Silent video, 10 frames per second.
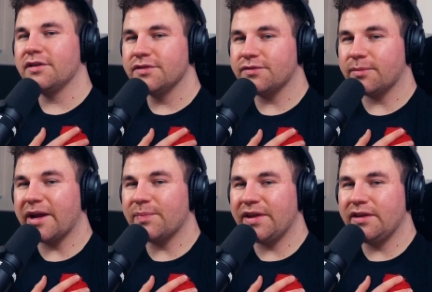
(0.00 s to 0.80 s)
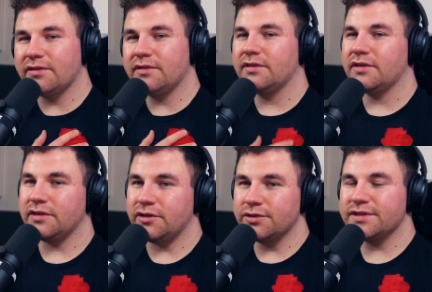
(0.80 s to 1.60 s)
for my opinion,
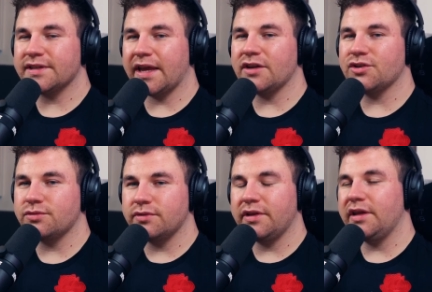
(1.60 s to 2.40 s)
use a schedule.